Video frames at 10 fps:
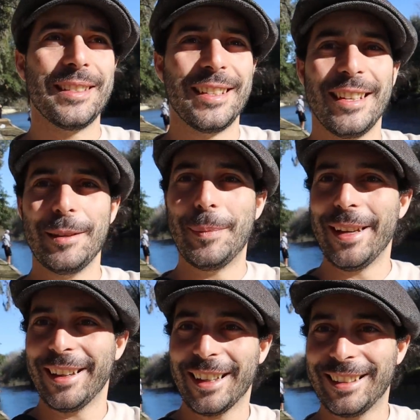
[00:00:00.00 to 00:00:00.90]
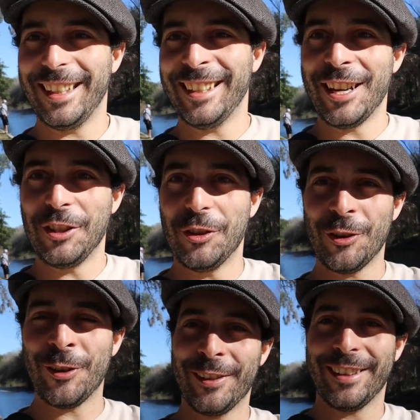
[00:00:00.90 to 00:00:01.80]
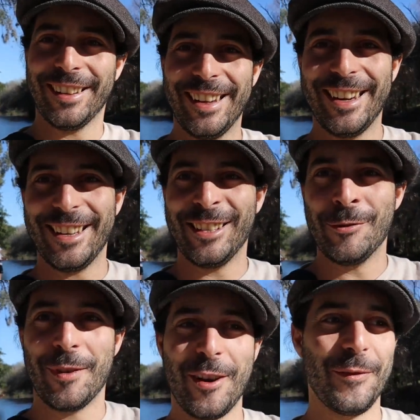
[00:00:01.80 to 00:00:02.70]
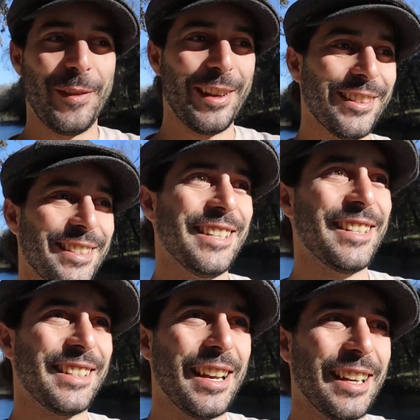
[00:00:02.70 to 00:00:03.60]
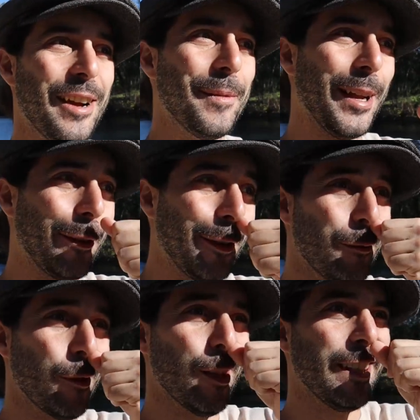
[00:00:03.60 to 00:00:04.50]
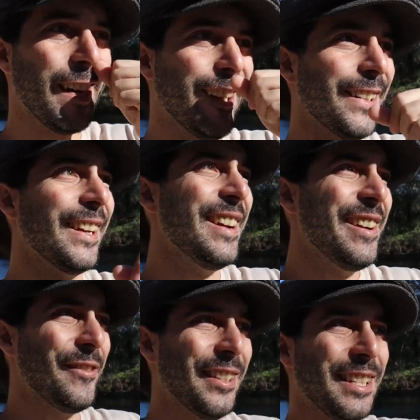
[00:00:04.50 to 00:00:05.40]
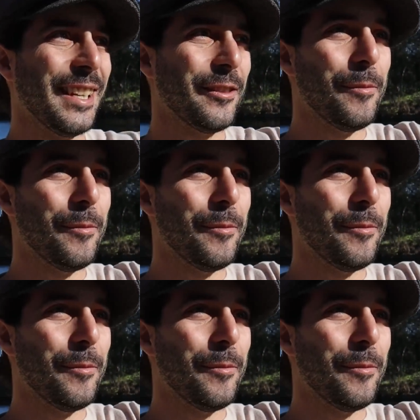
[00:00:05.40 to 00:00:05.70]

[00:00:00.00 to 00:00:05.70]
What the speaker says: see being a teenager in New Braunfels and just kind of coming out here for a date with this like